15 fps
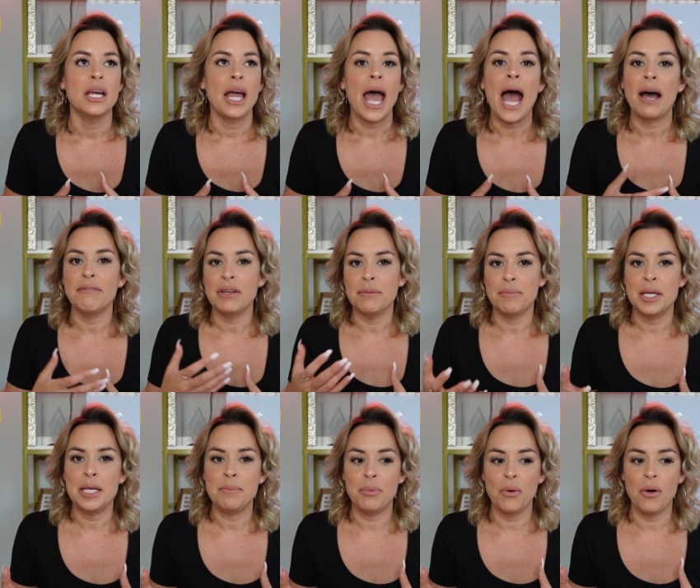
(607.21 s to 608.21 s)
having
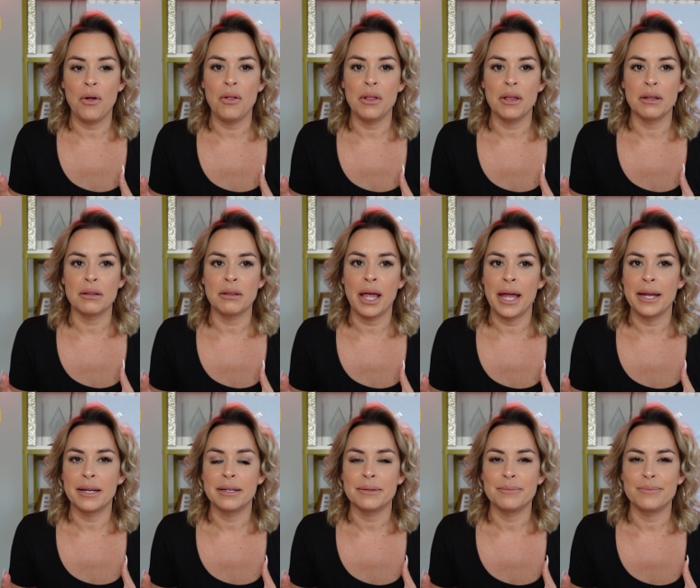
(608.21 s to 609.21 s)
people
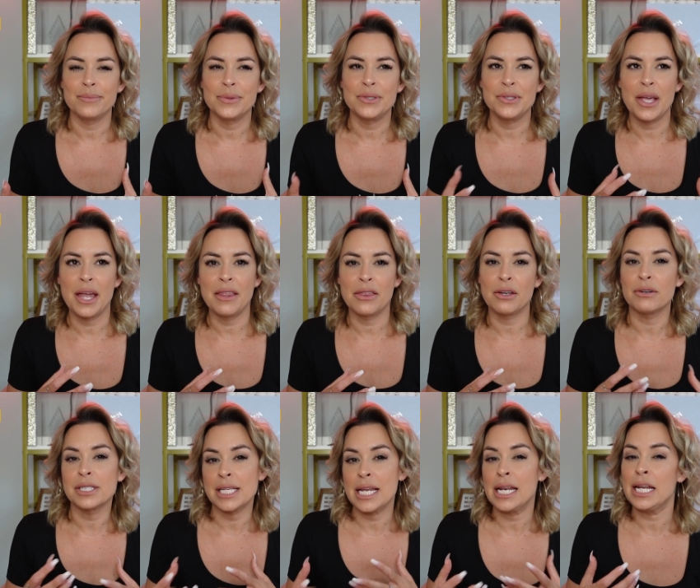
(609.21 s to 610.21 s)
like say that
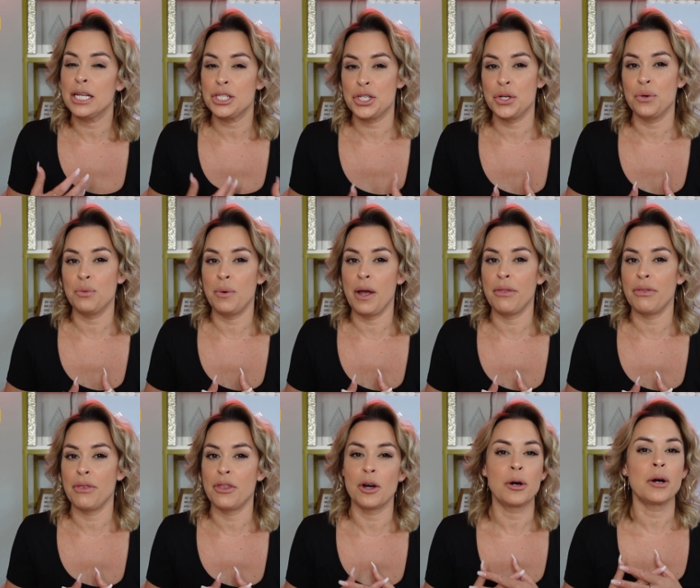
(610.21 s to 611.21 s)
there's an issue with
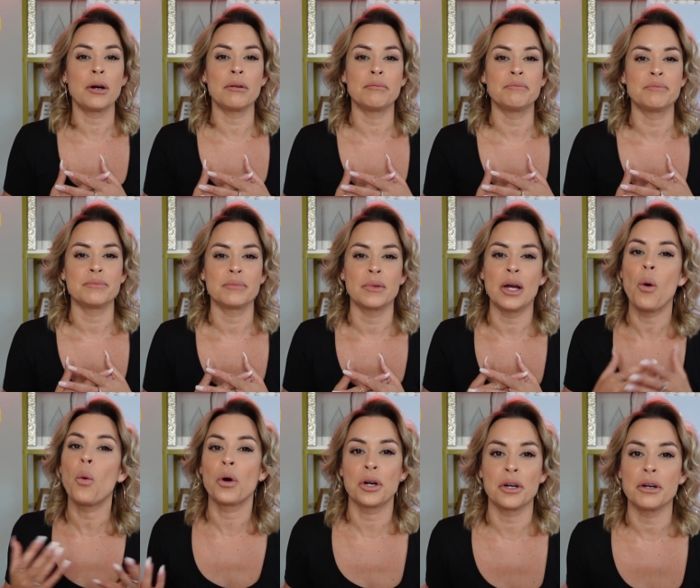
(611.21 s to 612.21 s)
their
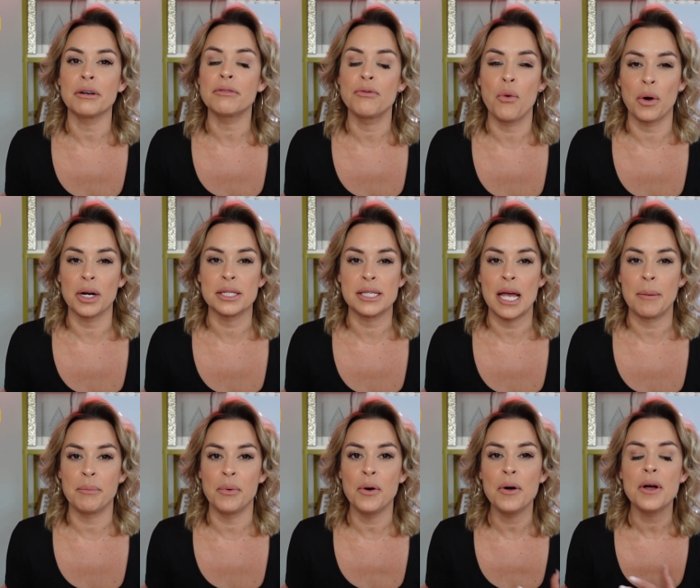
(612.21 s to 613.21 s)
order, for
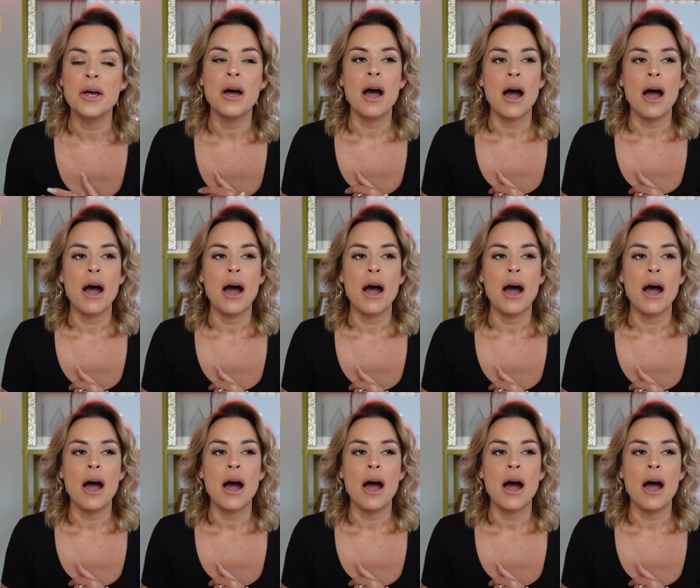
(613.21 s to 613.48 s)
example,